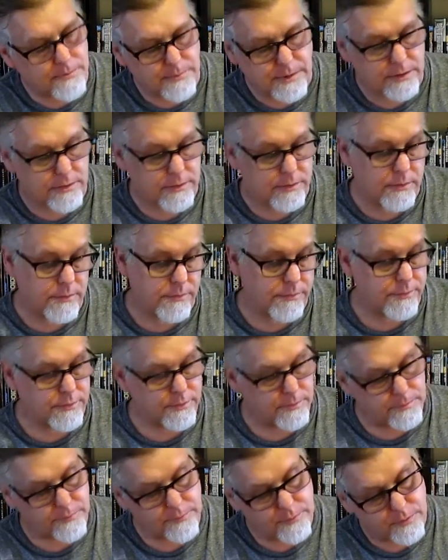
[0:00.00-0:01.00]
I'm not going to go through
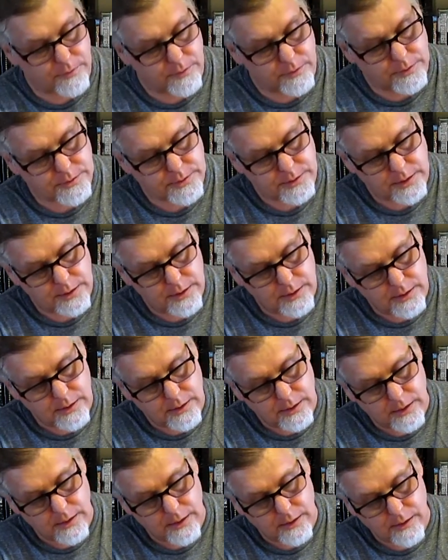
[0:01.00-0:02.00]
them, of course.
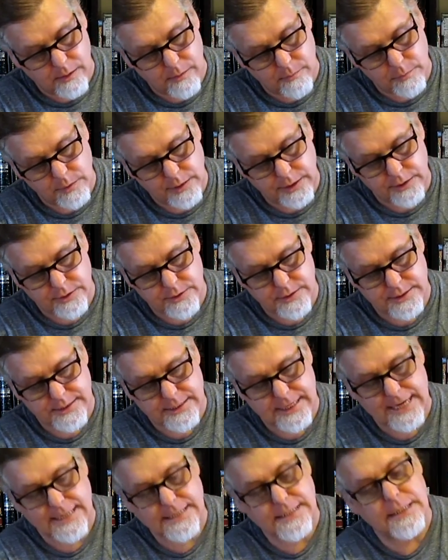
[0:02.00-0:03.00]
Leaders
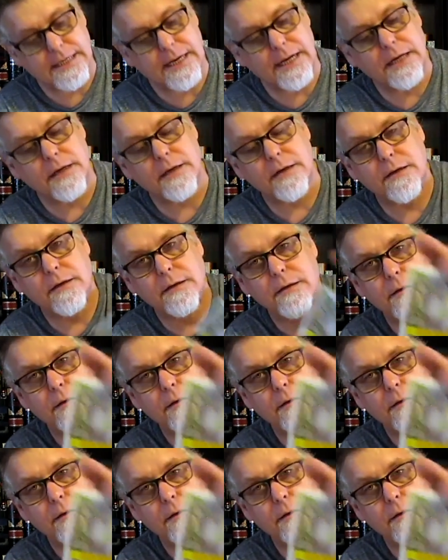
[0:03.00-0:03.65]
assassinated.